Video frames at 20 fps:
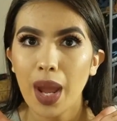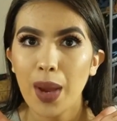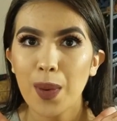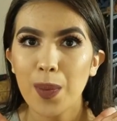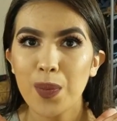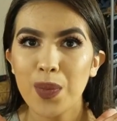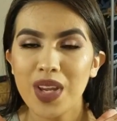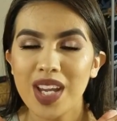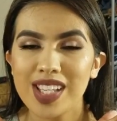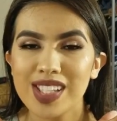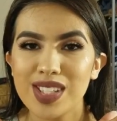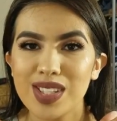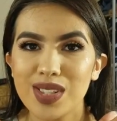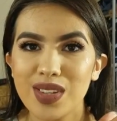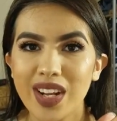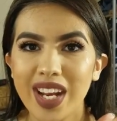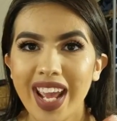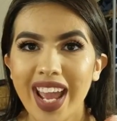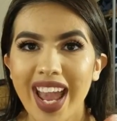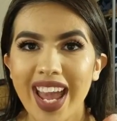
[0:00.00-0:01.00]
I hope you guys
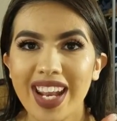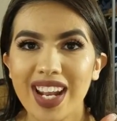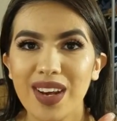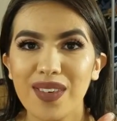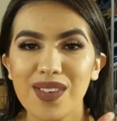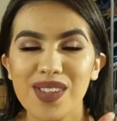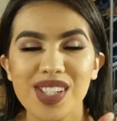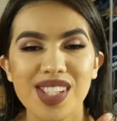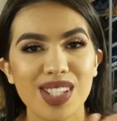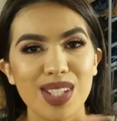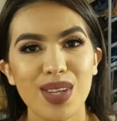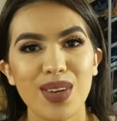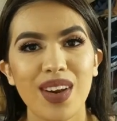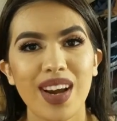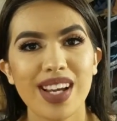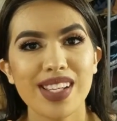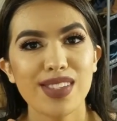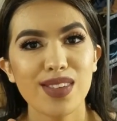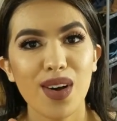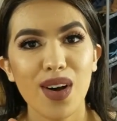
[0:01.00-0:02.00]
enjoyed it, and I will see you
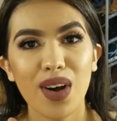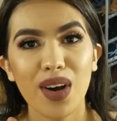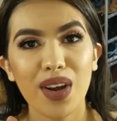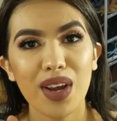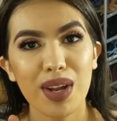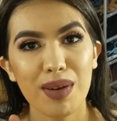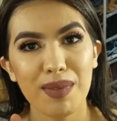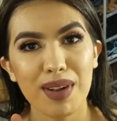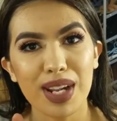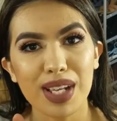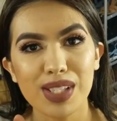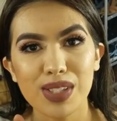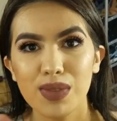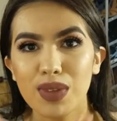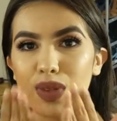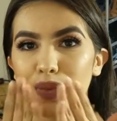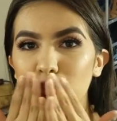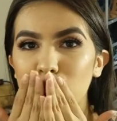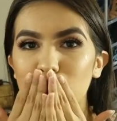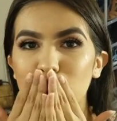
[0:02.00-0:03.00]
guys all in my next one.